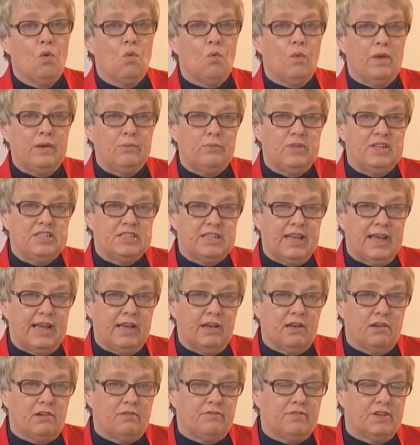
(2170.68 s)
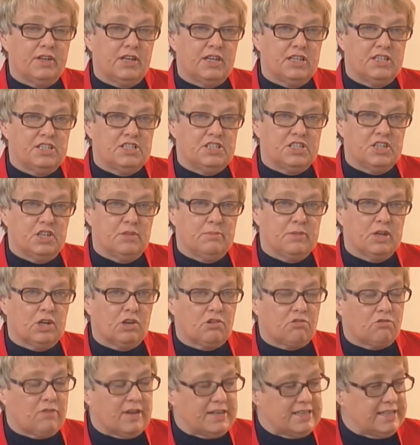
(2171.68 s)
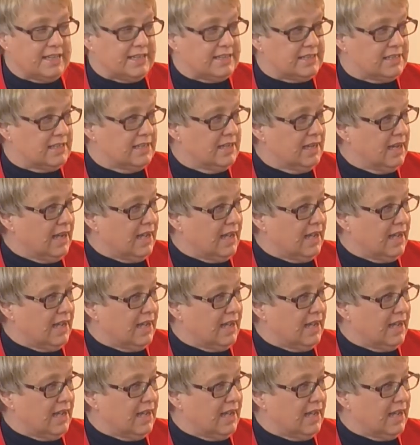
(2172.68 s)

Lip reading: when we take over consumer credit.